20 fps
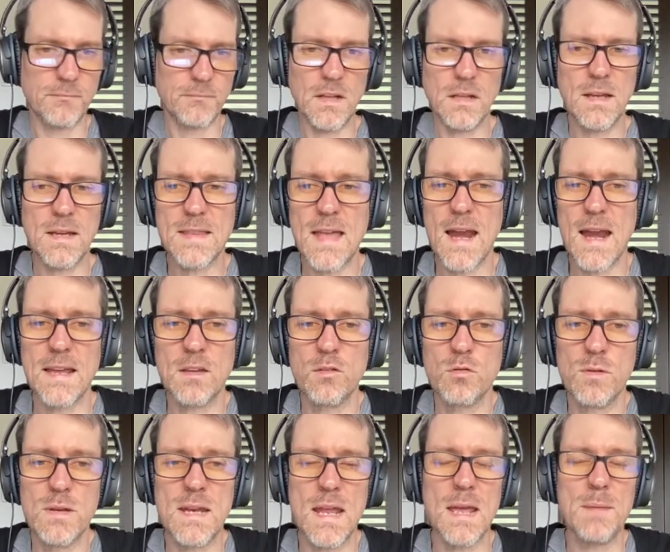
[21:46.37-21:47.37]
Like that. I can
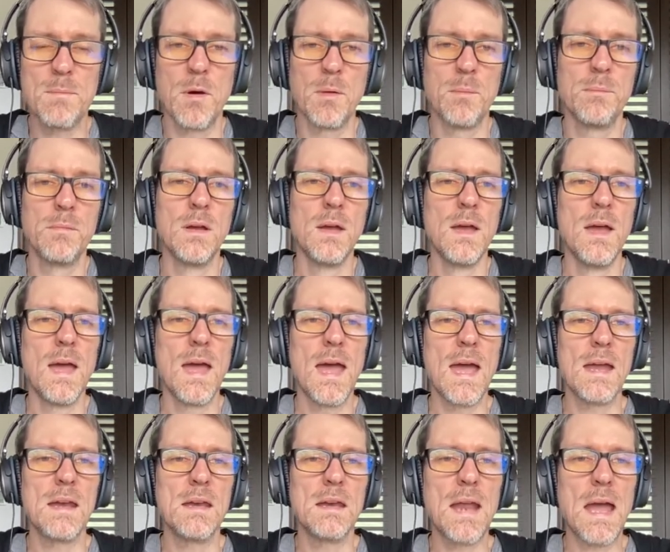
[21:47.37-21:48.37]
rename them.
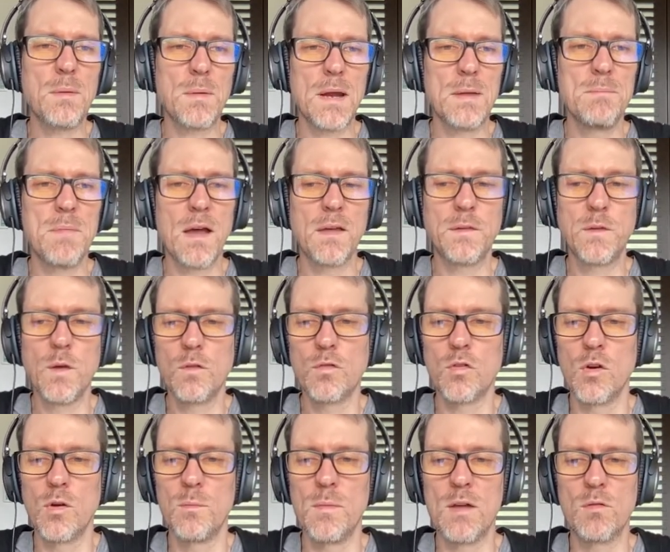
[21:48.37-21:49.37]
And now when I mouse over
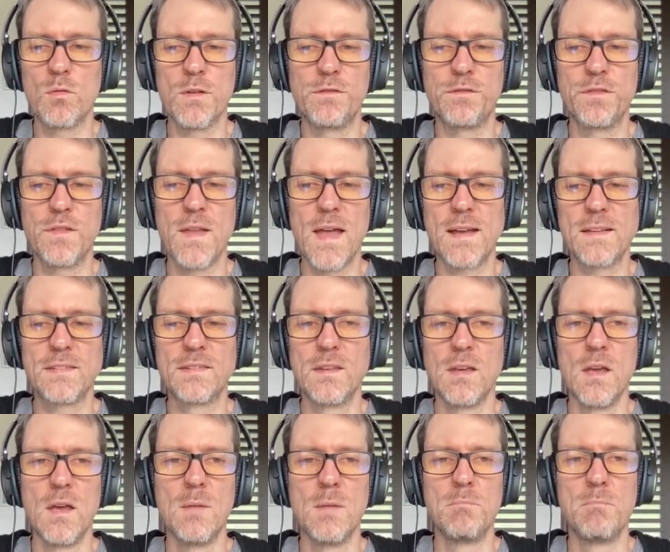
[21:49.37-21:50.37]
them, it
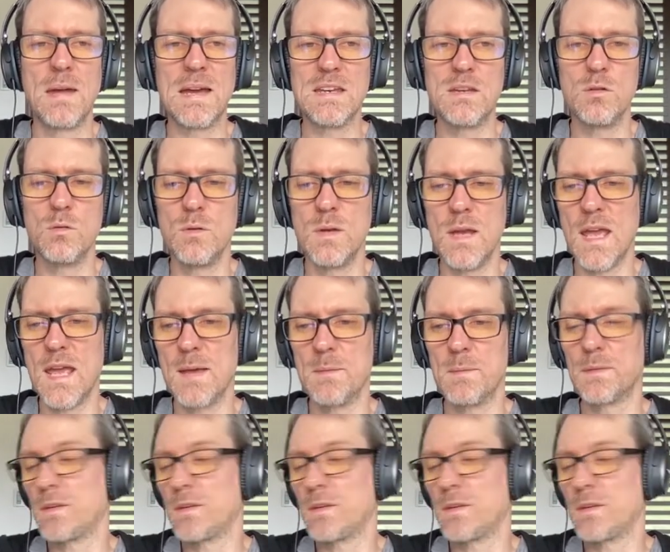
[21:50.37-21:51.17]
reflects my new name.